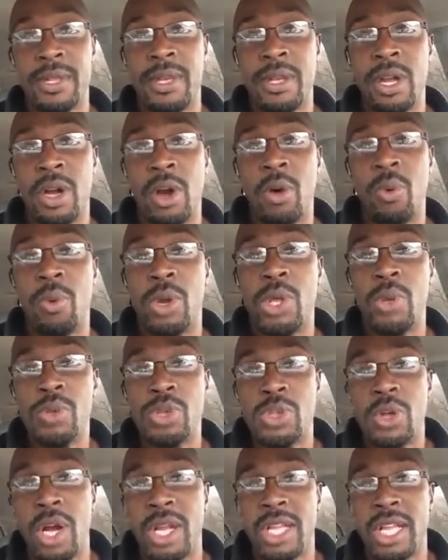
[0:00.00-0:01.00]
When you
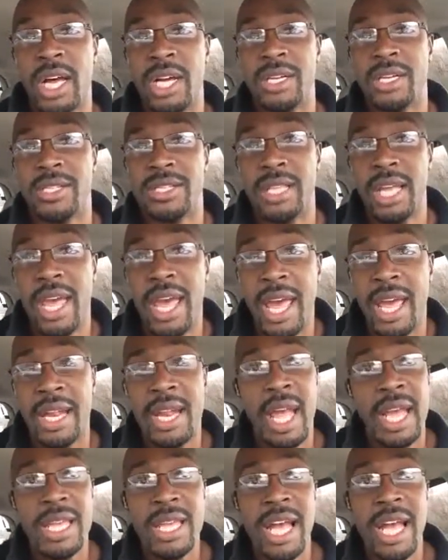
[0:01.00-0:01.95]
start to understand,